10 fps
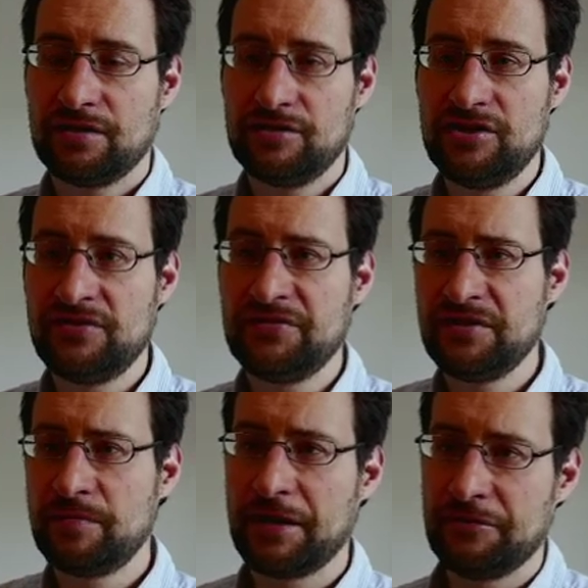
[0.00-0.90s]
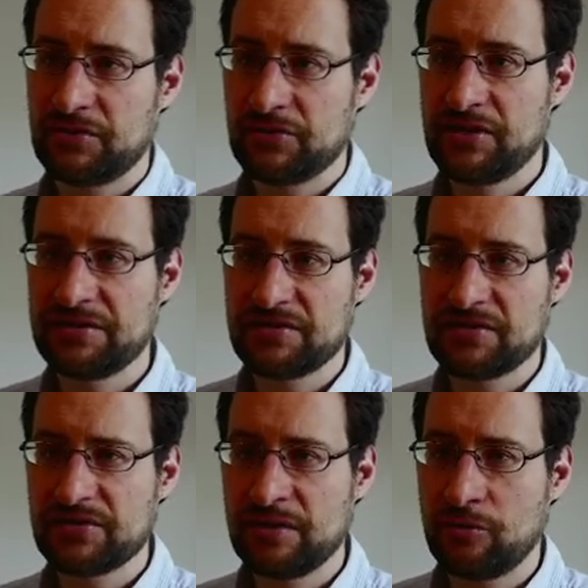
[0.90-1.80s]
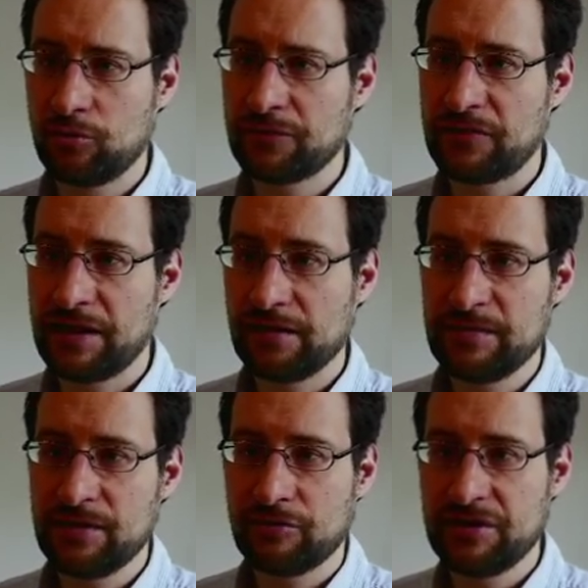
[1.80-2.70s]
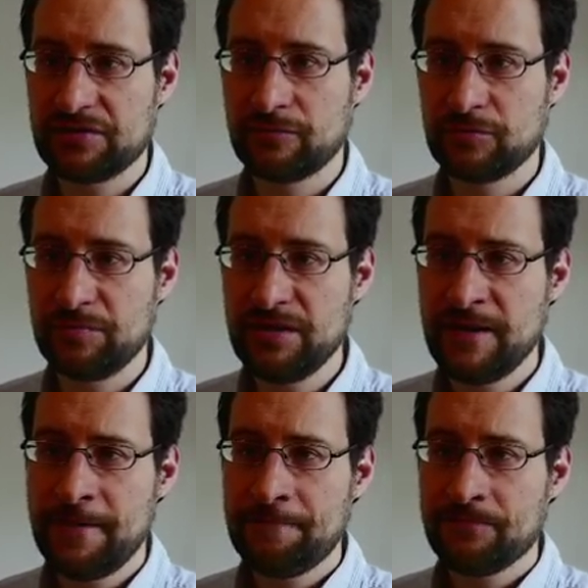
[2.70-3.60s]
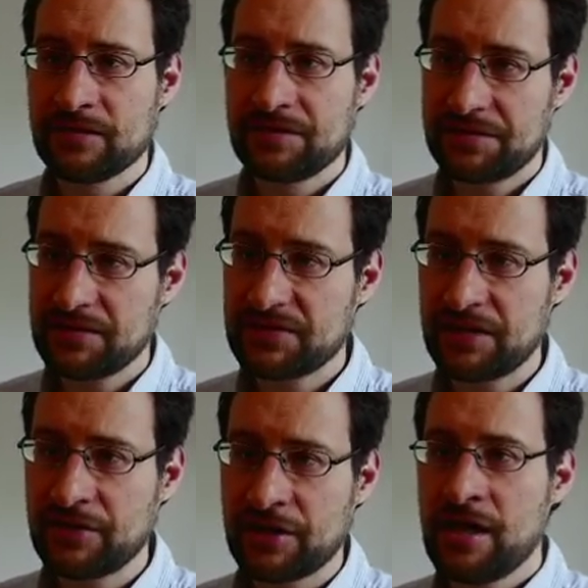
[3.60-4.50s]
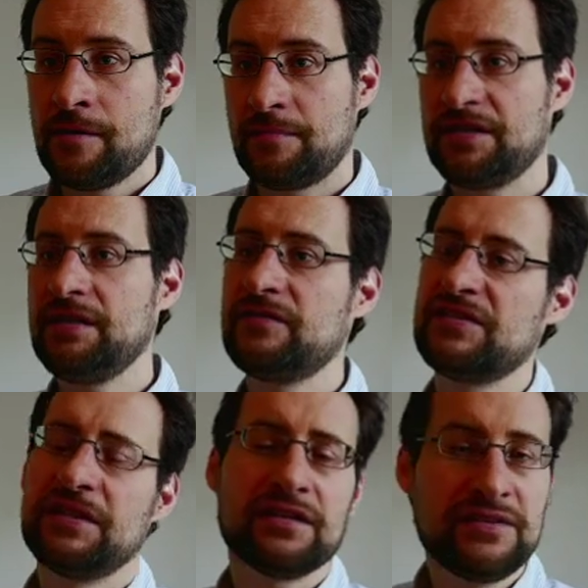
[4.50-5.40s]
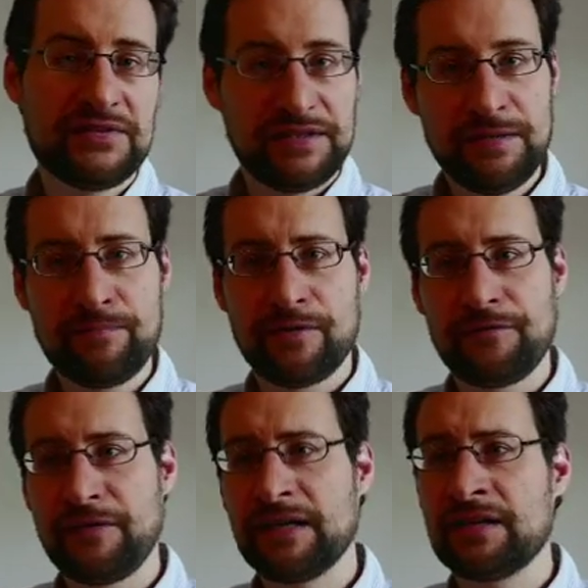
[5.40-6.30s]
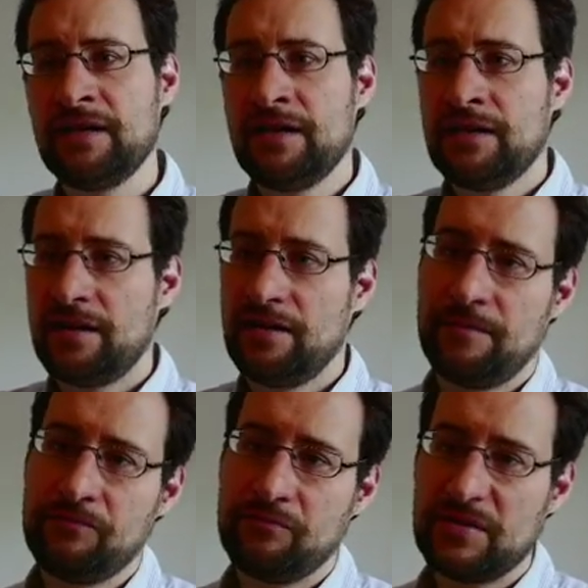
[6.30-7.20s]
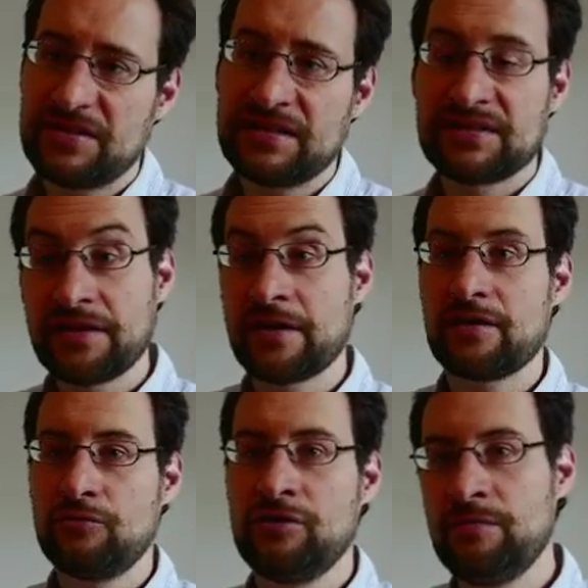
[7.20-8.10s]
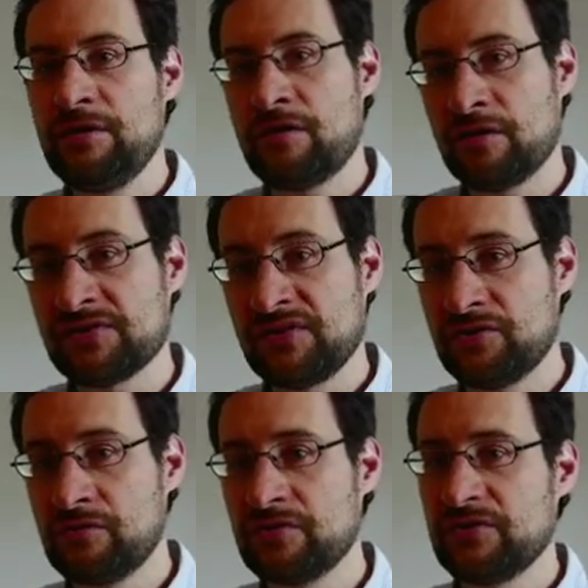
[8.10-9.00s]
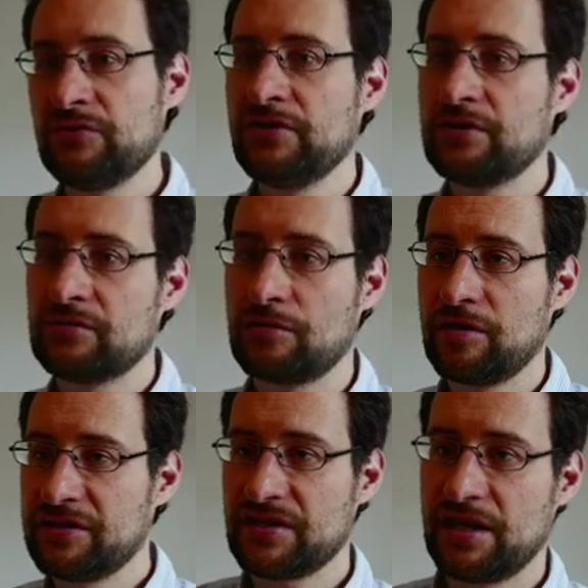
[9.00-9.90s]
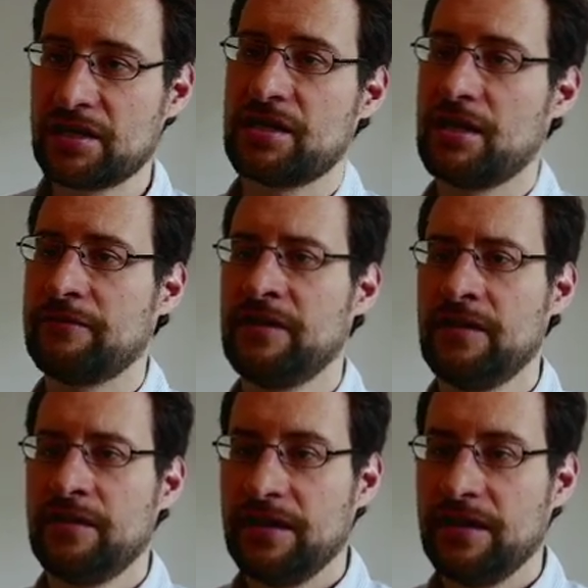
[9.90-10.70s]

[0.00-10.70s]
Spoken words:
GCC binaries. Also, yeah, this is an old file. I mean, nowadays it would be set standard, but even that is imperfect, set standard only because T2 is using it to create the archive.